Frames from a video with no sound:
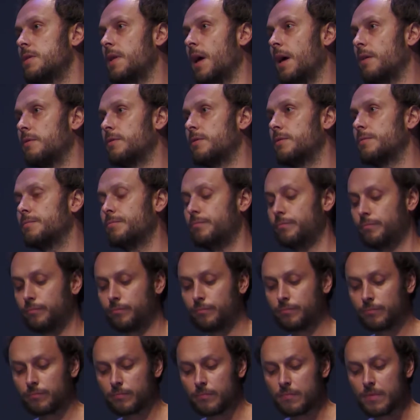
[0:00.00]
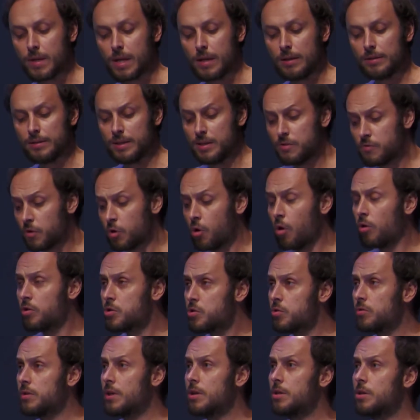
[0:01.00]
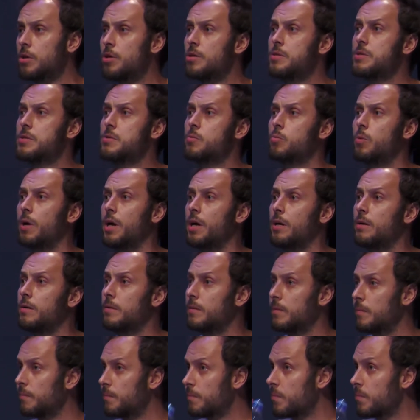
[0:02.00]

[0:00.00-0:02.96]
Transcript: death. These were also the years when